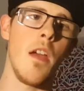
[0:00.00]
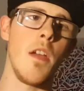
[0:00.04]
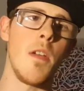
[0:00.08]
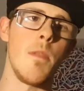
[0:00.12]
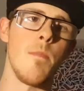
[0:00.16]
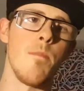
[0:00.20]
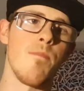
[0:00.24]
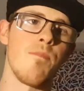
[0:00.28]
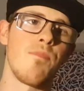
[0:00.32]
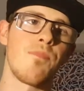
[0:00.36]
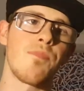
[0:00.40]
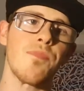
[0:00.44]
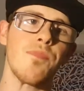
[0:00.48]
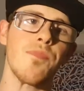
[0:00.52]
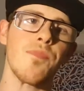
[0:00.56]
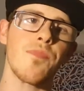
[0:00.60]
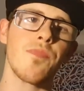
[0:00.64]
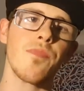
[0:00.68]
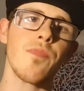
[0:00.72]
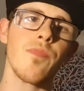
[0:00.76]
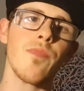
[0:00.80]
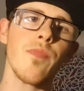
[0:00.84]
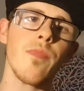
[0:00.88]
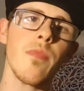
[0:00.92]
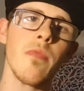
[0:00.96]
Then
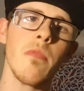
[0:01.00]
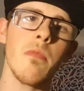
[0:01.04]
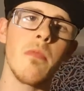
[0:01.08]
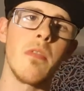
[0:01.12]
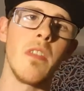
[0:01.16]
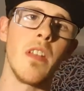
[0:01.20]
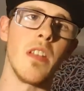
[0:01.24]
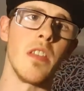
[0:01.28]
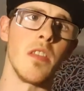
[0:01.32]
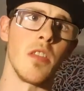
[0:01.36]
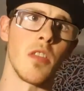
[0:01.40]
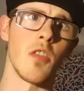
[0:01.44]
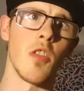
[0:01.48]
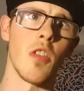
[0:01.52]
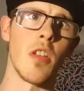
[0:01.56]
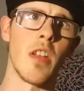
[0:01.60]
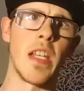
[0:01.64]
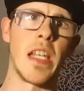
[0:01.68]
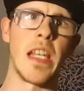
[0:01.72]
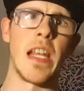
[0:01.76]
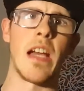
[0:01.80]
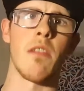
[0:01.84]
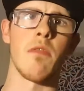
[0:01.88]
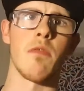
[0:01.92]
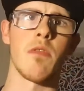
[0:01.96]

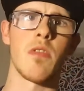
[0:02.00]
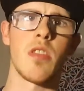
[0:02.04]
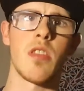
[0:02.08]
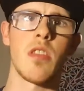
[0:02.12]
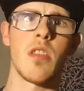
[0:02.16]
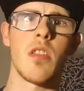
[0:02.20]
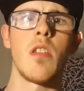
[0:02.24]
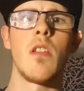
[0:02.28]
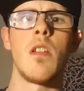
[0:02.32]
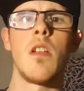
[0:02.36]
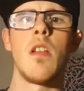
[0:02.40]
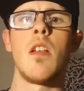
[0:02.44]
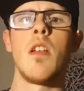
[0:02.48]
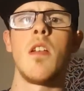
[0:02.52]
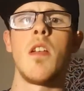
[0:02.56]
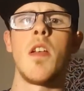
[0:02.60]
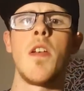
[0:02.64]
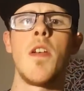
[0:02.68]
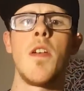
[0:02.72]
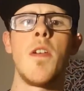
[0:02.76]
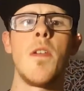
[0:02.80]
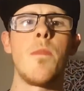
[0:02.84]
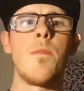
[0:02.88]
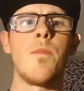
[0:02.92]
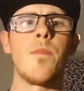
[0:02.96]
they're going to announce
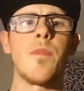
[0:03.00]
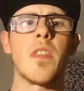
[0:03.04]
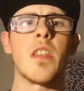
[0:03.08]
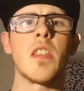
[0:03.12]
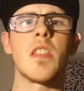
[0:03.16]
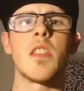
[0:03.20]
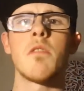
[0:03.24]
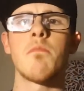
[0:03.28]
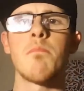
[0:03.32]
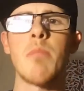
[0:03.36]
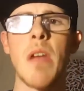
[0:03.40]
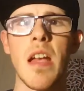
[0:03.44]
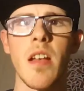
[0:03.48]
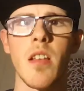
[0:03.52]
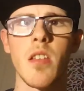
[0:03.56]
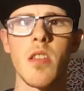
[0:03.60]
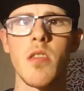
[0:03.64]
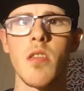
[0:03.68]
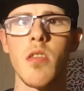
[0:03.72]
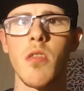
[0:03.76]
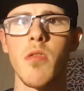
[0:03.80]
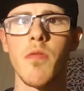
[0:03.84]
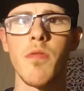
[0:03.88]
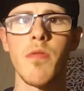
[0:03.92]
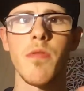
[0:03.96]

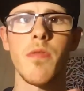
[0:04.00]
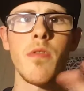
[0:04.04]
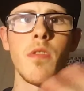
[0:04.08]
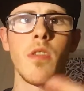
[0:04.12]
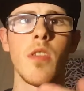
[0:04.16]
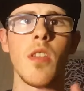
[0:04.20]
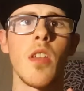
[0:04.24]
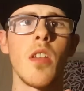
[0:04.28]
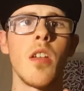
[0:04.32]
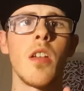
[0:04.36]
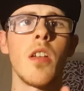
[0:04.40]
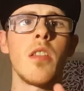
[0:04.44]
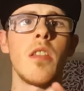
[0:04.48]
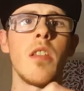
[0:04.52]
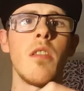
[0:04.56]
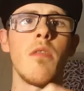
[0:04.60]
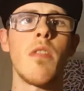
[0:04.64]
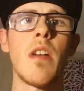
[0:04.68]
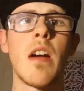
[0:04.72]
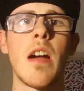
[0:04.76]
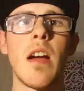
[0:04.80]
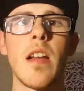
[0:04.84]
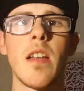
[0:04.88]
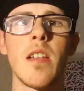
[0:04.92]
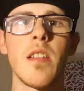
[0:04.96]
specs of
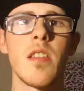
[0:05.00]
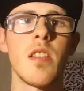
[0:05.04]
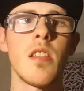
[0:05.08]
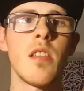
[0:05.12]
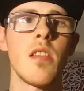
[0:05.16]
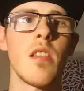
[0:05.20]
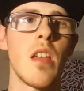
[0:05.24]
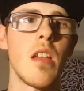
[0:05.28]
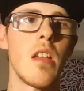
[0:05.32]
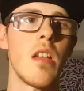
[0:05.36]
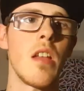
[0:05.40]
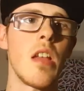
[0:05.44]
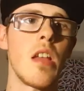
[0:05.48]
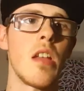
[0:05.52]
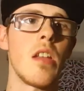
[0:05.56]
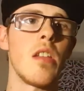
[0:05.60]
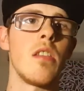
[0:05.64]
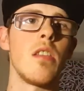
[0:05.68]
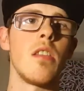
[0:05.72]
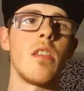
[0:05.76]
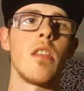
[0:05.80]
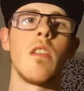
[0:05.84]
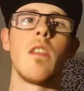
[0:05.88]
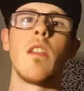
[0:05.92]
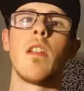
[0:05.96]
the device
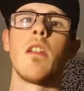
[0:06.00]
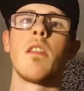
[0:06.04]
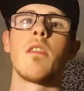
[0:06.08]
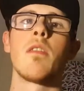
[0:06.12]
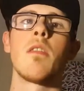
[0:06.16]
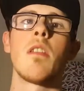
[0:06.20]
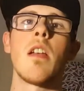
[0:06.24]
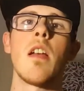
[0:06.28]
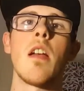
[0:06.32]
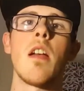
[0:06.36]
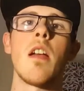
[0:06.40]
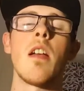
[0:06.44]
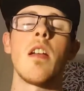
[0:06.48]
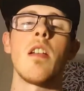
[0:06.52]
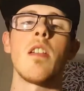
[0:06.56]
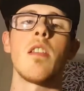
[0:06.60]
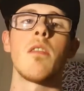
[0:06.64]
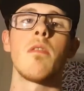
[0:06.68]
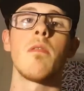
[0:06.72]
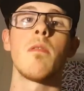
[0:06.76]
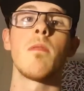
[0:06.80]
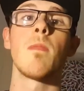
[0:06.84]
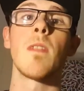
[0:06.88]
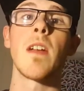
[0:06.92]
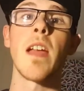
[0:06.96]
and
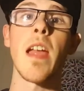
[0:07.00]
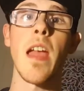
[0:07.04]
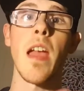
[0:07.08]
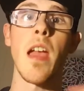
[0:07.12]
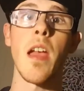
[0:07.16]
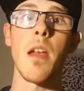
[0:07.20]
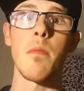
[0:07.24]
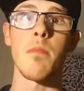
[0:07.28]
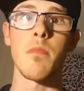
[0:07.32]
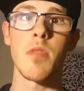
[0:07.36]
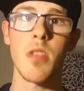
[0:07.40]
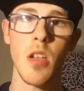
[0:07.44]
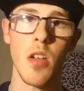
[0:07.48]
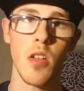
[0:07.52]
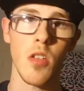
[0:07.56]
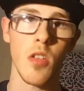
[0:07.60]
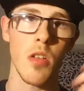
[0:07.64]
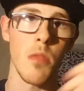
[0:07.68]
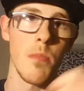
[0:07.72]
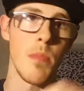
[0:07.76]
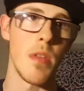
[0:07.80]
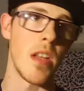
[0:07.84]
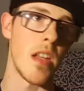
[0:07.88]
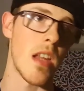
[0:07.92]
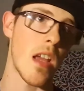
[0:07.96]

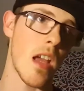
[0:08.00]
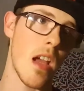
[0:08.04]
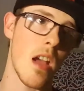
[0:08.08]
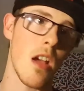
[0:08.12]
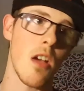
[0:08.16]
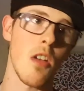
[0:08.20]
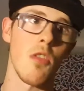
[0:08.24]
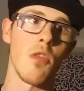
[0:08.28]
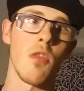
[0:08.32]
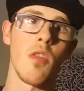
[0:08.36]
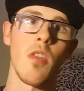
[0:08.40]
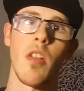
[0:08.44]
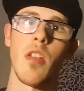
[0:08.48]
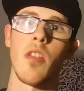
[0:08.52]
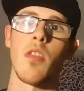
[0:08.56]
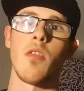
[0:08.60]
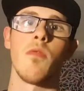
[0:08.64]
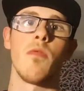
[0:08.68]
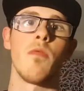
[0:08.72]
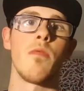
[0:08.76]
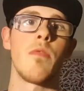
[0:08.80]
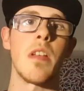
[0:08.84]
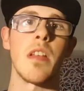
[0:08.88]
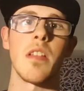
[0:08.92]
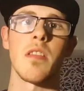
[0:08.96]
games that are coming out
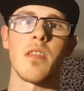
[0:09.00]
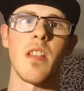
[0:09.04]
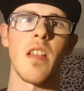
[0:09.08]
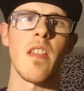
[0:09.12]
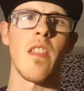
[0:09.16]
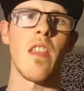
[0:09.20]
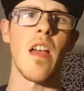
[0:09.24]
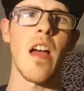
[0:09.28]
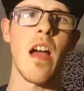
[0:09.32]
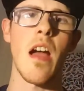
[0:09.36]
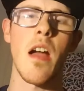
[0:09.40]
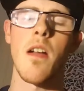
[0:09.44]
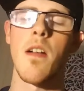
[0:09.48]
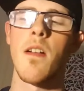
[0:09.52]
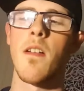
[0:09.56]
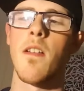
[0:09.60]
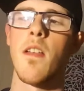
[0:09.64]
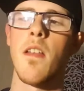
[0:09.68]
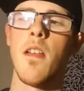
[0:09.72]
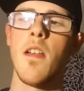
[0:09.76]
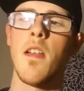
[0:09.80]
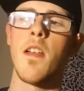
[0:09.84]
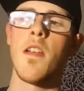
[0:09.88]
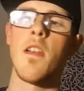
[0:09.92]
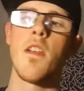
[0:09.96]
and things like that.